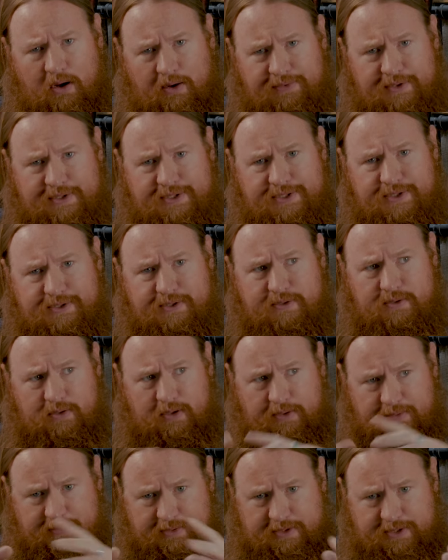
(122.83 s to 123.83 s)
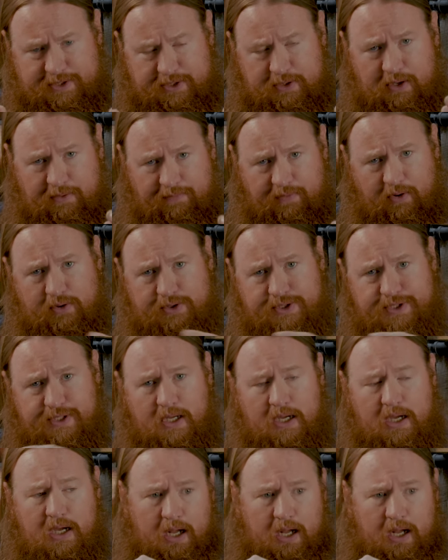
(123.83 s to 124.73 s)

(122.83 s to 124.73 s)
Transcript: on this on this universe